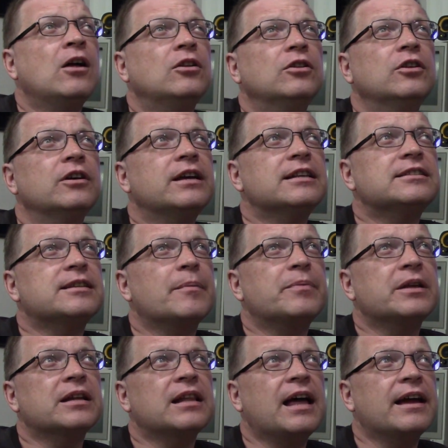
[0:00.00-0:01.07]
Look at
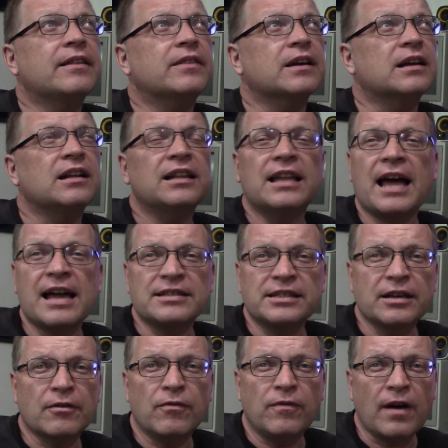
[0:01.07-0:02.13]
something like the
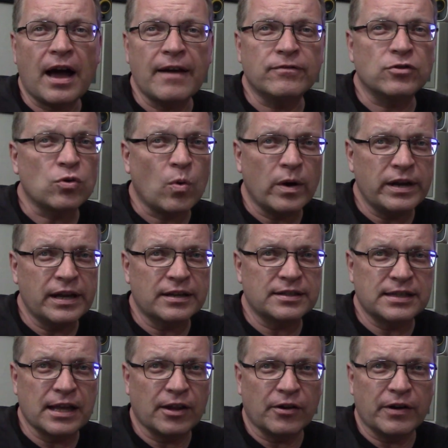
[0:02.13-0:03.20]
classic 520
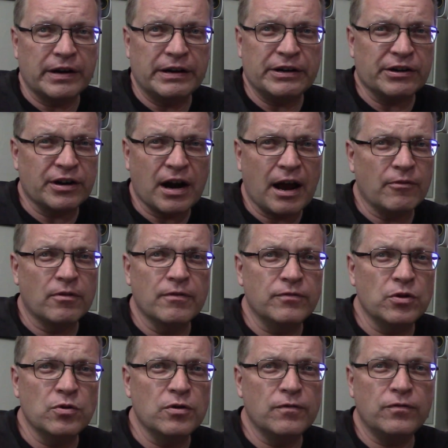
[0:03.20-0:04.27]
accelerator I
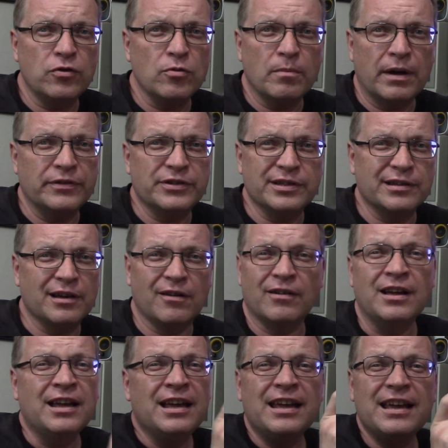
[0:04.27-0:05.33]
reviewed a few months ago.
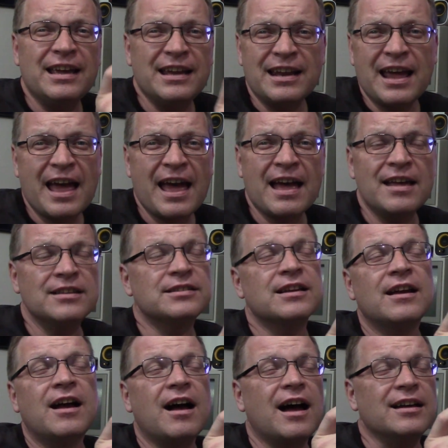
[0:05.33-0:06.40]
It has
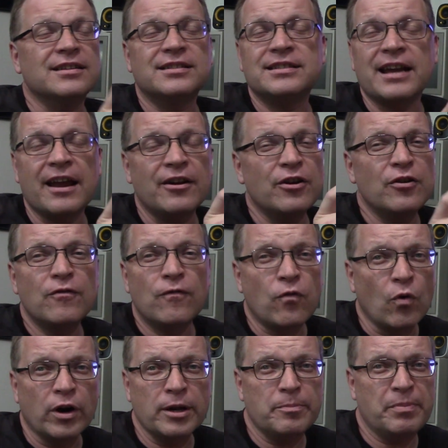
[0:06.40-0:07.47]
a standard
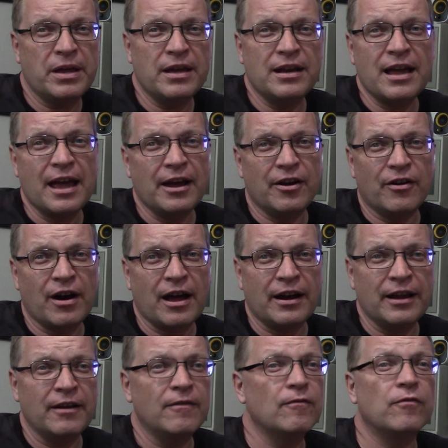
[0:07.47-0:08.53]
40-pin header on
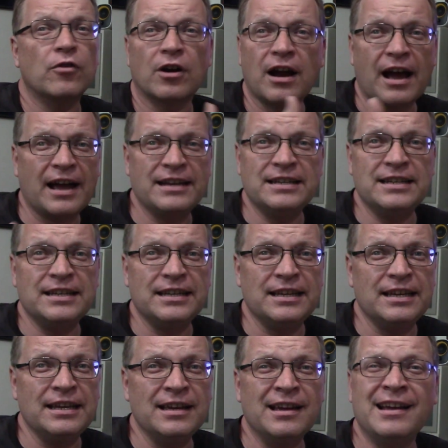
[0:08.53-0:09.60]
it for
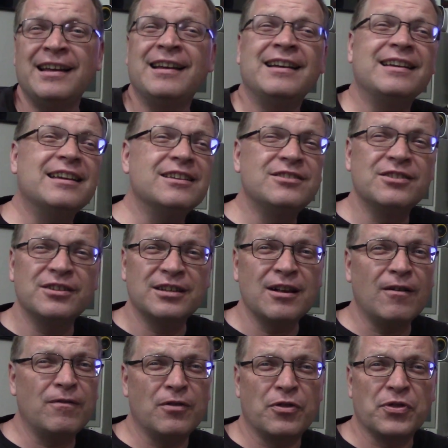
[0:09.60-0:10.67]
IDE. Get
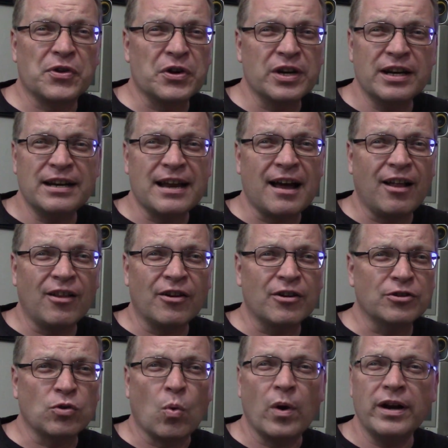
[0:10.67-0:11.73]
yourself a $30,
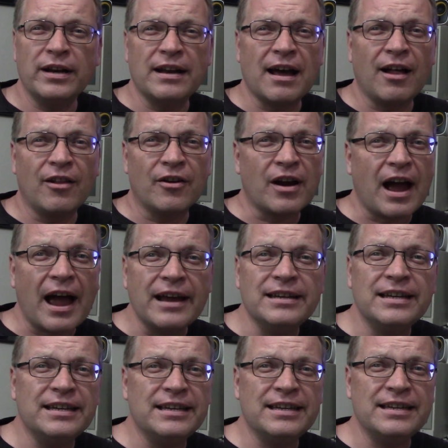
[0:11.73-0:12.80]
$20
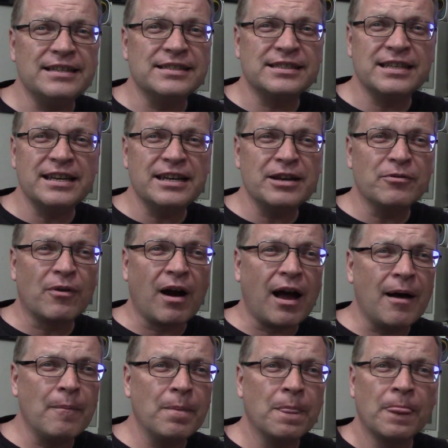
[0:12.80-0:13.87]
IDE
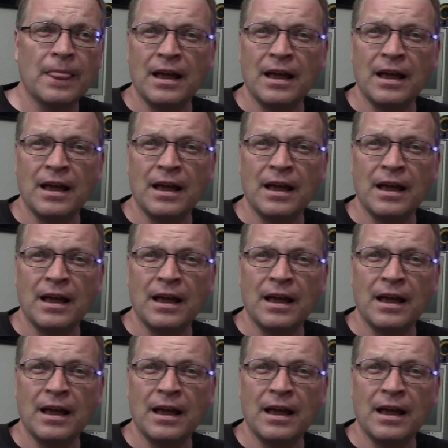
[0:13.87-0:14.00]
CD-ROM.